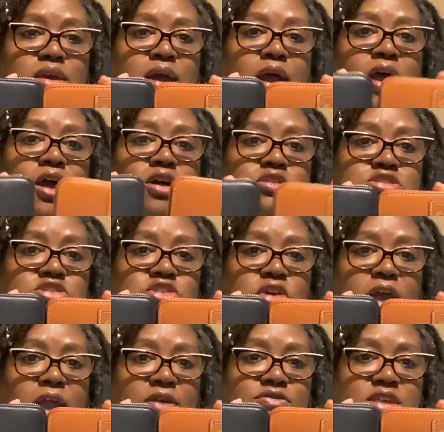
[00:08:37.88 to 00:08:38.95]
I also
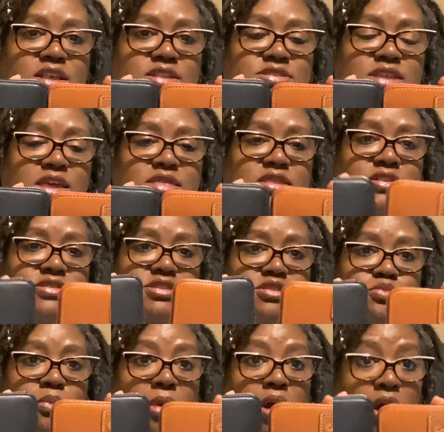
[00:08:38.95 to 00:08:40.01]
have these in the
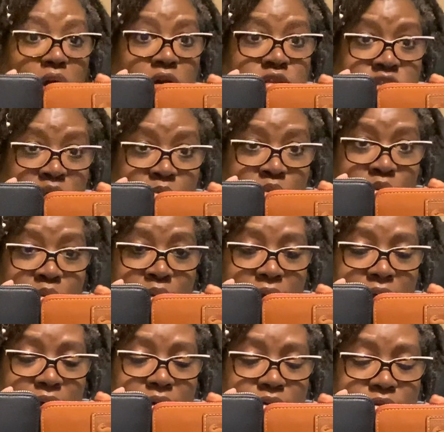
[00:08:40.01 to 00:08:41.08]
small zip
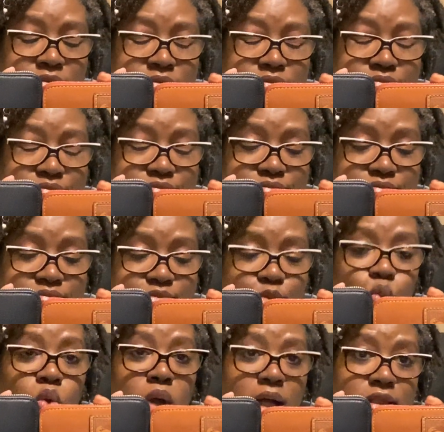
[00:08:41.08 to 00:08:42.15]
around
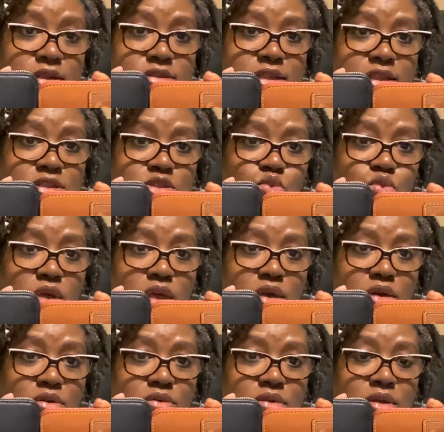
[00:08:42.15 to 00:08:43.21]
wallets as
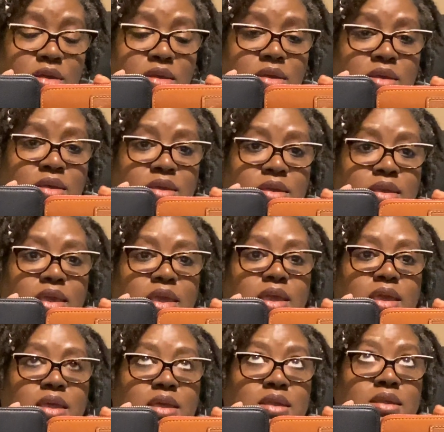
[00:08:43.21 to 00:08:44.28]
well
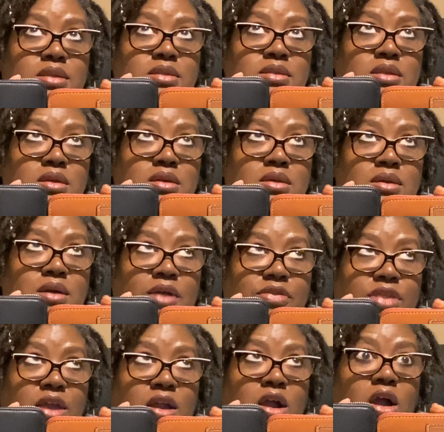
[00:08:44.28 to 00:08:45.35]
in I
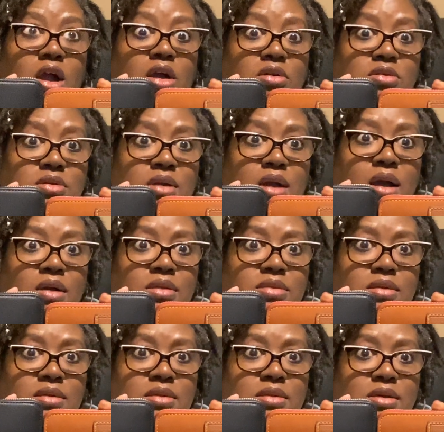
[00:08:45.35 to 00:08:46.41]
think all all
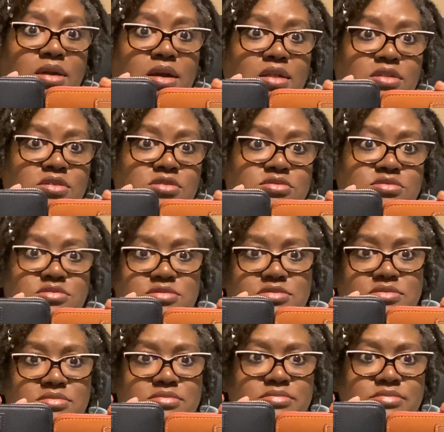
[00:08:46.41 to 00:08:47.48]
the colors,
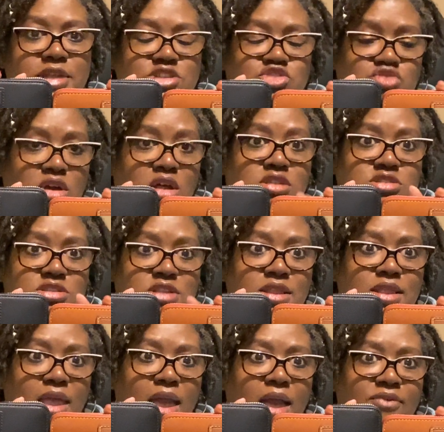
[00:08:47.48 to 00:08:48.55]
natural colors that
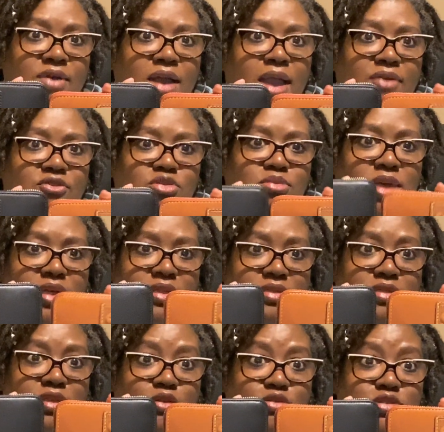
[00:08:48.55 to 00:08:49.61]
they have, I have them in
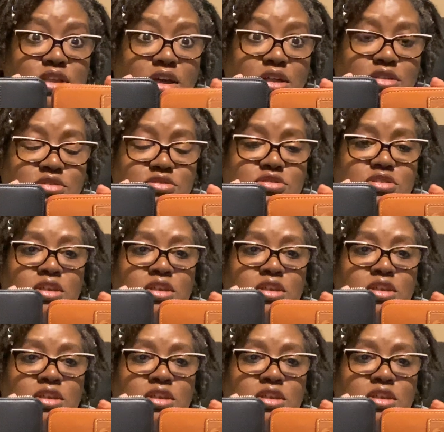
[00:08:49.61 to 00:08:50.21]
those colors.